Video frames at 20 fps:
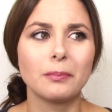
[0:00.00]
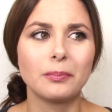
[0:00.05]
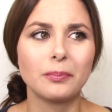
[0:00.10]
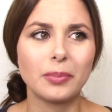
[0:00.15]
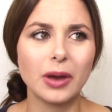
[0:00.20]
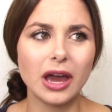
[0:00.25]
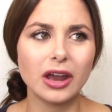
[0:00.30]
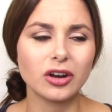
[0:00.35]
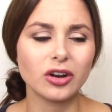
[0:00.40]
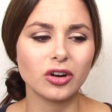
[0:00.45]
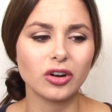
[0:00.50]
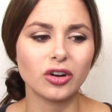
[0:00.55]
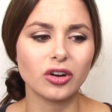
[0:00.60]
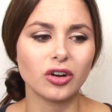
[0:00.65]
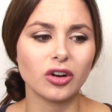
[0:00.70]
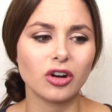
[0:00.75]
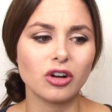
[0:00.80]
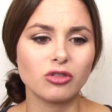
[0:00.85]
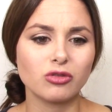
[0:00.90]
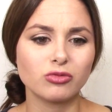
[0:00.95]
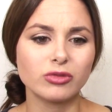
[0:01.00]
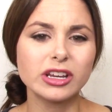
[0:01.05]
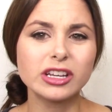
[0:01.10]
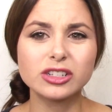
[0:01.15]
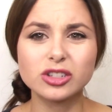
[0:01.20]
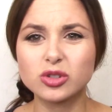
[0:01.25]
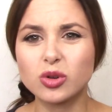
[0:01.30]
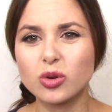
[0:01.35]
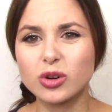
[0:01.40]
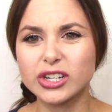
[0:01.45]
better
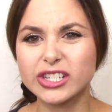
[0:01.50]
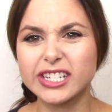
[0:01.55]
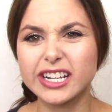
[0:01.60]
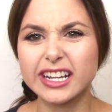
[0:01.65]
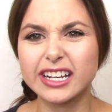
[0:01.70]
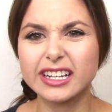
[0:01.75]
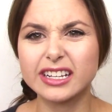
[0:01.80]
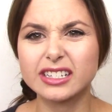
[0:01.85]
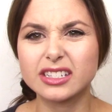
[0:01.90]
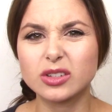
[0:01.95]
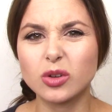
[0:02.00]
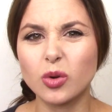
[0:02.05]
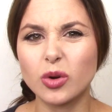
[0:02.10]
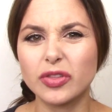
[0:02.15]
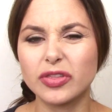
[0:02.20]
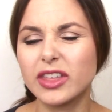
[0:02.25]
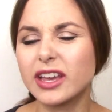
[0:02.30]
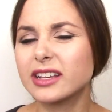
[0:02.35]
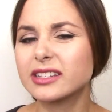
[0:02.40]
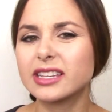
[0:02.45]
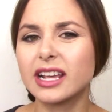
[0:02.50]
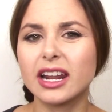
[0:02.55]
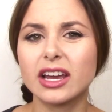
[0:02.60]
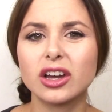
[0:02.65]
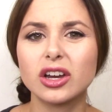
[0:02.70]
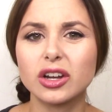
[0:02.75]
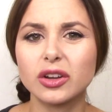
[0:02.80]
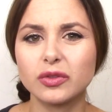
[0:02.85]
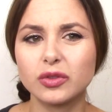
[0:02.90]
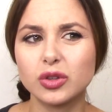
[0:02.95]
resources or things that I
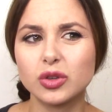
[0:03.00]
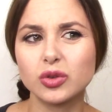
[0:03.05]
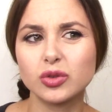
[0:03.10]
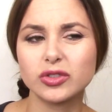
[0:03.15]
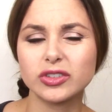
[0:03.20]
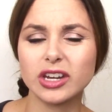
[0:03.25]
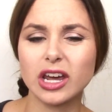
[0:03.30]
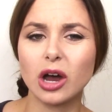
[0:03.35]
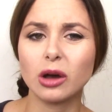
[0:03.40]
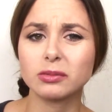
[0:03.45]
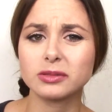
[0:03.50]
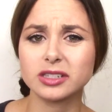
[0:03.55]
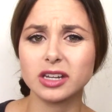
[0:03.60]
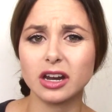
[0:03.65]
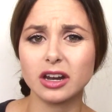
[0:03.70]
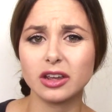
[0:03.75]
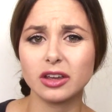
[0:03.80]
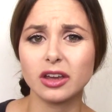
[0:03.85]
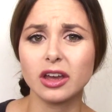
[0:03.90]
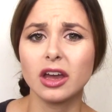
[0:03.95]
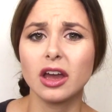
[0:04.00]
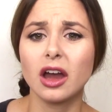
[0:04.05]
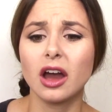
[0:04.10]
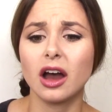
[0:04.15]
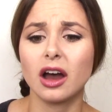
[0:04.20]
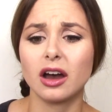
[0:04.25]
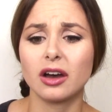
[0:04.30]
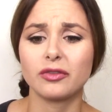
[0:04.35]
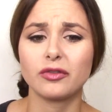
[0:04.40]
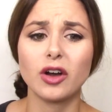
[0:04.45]
could have used to help study
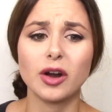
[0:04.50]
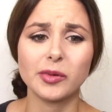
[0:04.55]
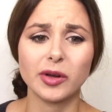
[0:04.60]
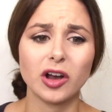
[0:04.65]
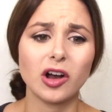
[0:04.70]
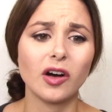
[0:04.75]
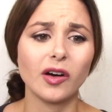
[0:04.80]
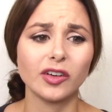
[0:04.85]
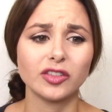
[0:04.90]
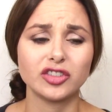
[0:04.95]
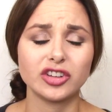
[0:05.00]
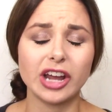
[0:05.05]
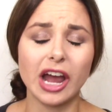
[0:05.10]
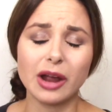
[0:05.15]
uh, pharmacology.